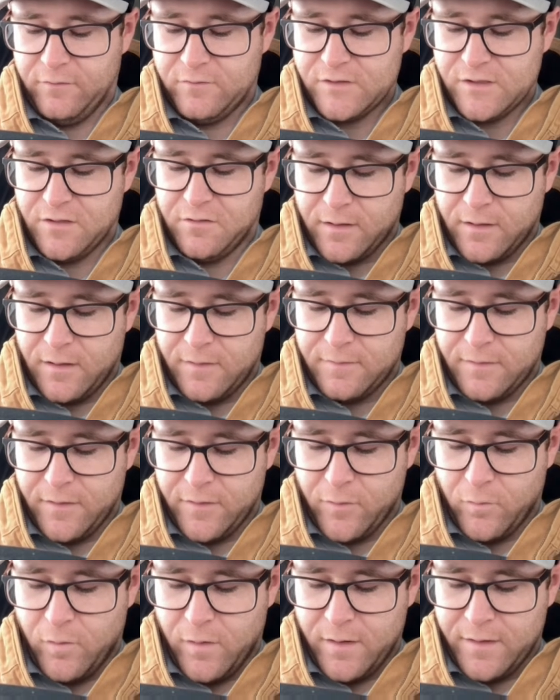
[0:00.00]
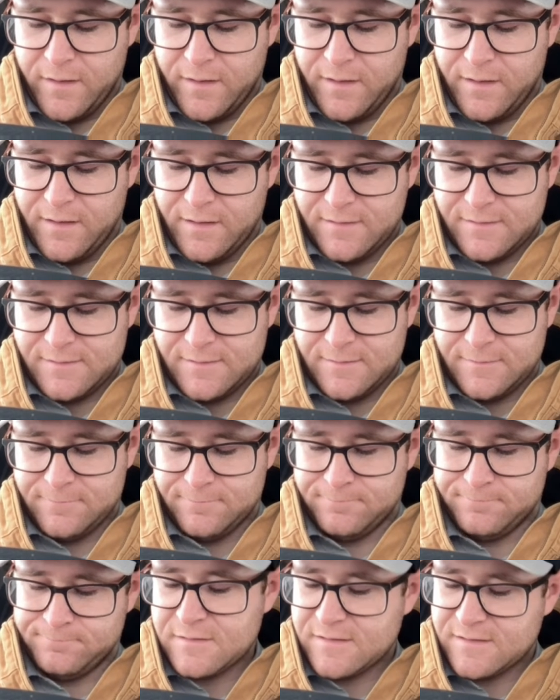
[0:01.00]
So another one is
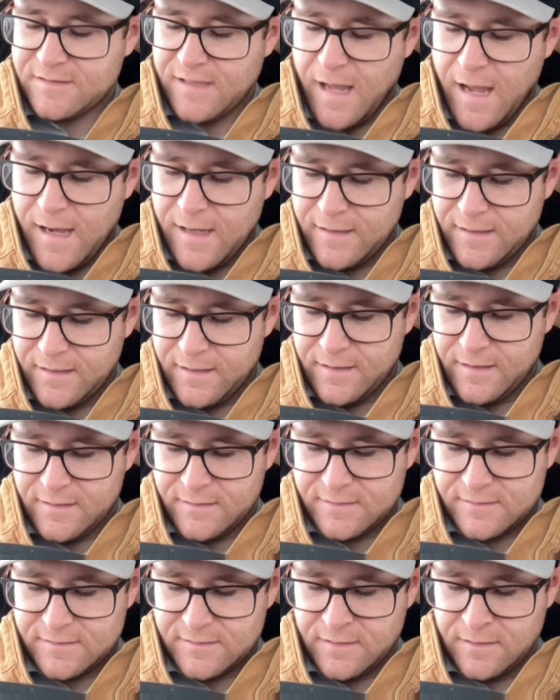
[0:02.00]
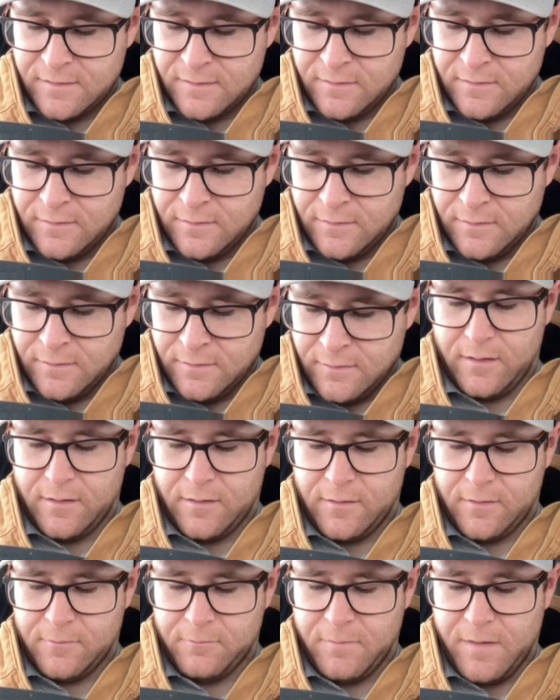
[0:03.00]
Status,
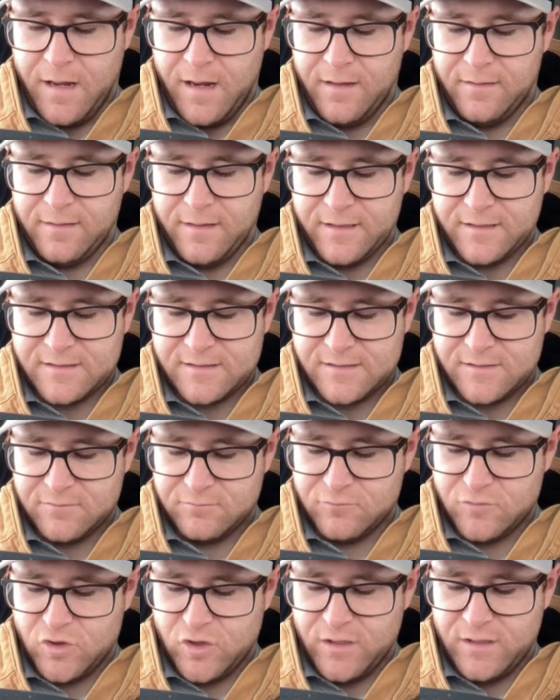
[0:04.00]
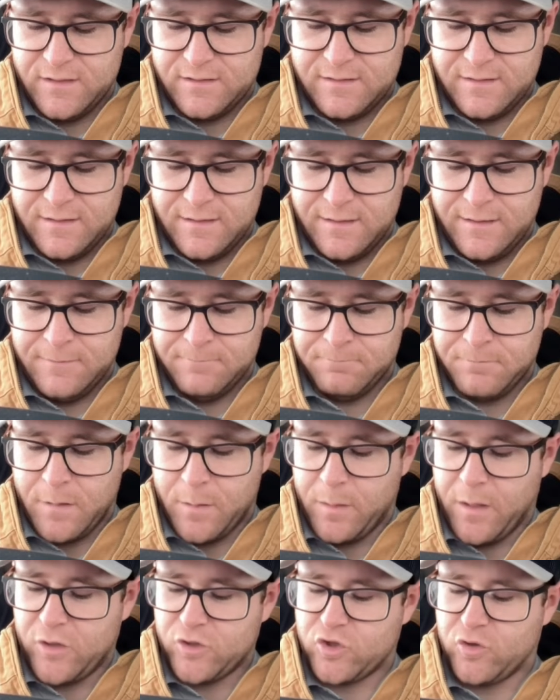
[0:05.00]
Helix, GT.
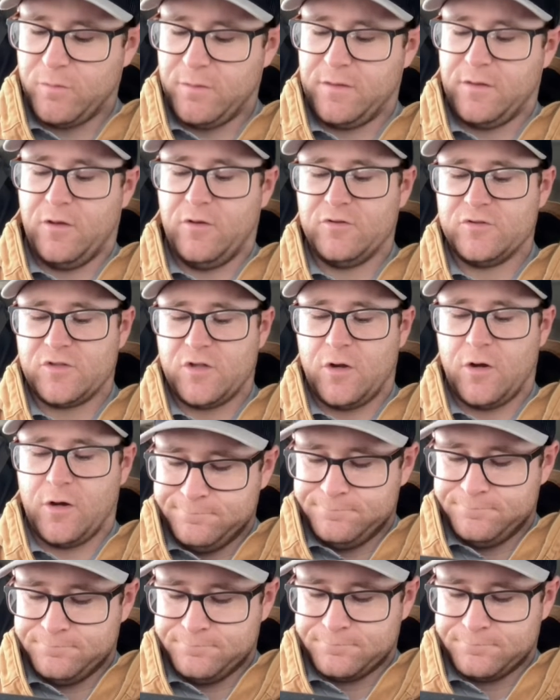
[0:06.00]
I'm not sure what those are.